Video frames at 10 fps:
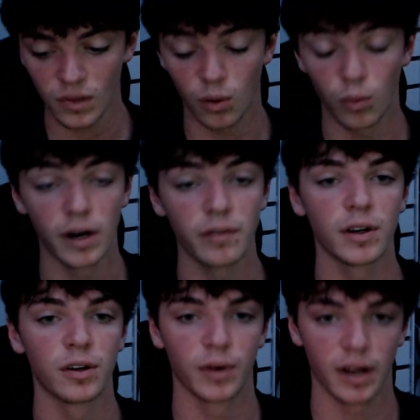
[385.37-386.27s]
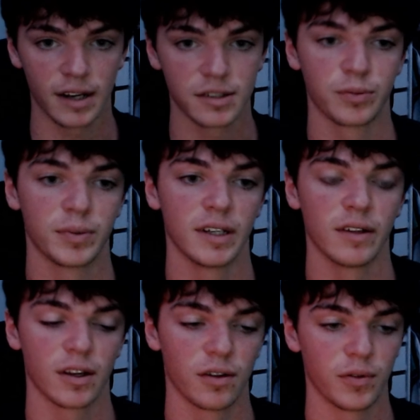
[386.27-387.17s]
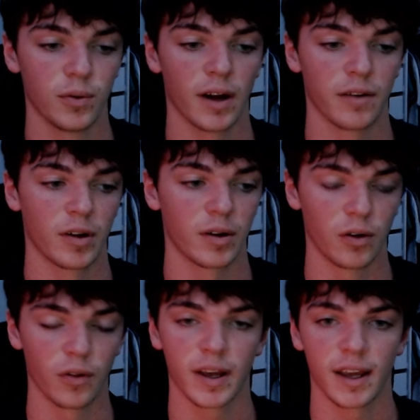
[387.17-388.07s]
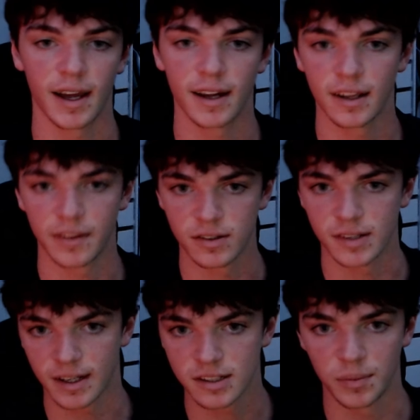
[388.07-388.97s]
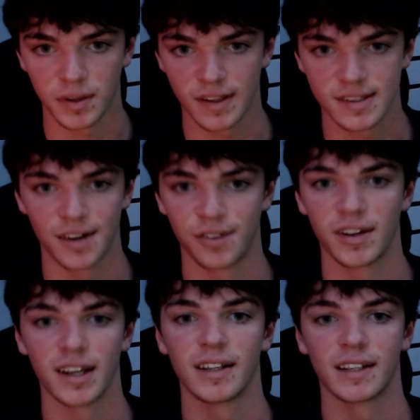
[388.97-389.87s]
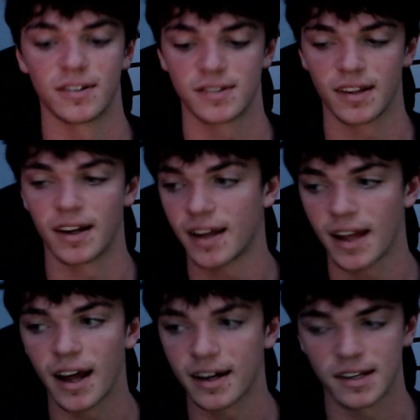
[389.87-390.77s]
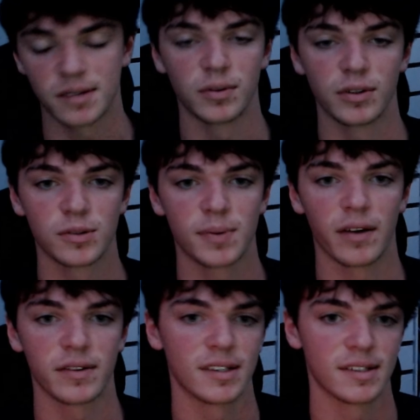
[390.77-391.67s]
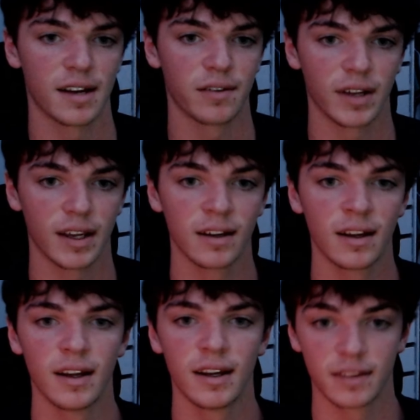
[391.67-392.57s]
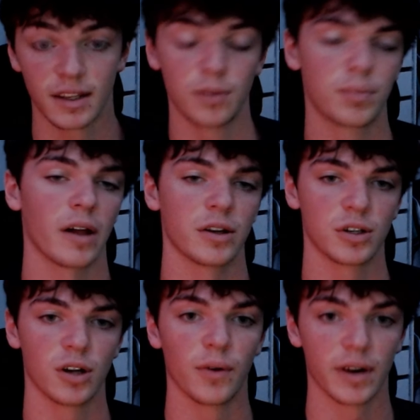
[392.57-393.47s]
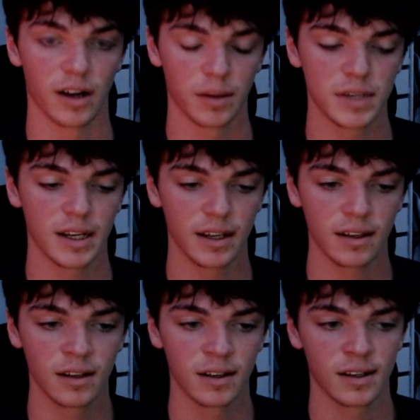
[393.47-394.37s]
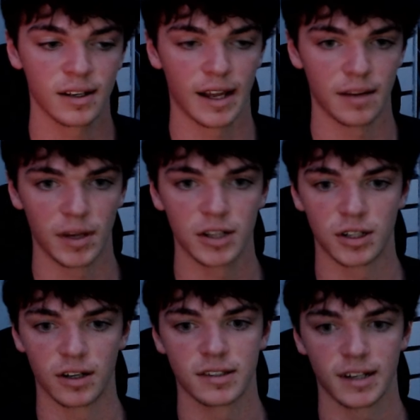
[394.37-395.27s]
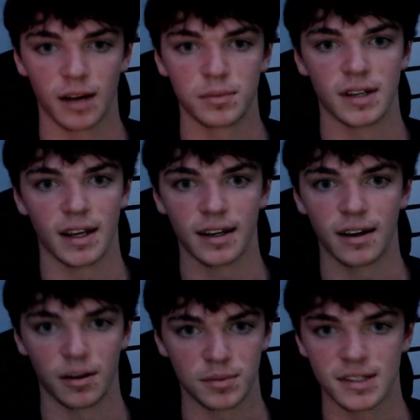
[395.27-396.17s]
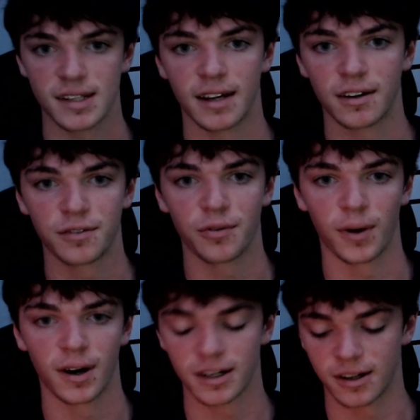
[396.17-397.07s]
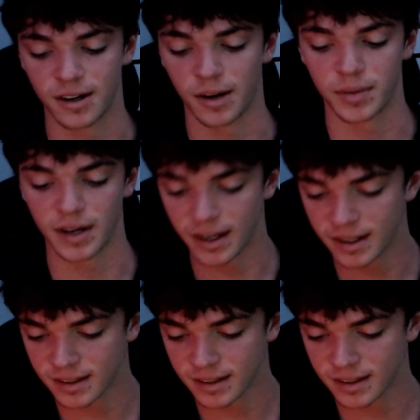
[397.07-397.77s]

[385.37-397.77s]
Whenever you're doing an SOP, like if you have you're looking at it and there's like something that's out of date, like there's acceptable use policy is out of date, then you probably should go in and update it and make sure it's like up to date and up to state company.